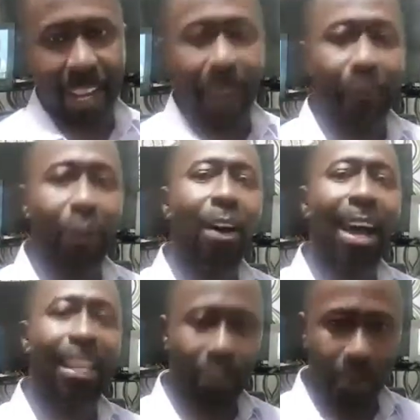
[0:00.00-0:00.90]
If you're not
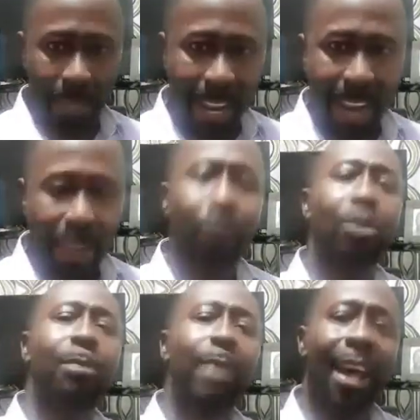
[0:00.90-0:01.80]
asked today, you will be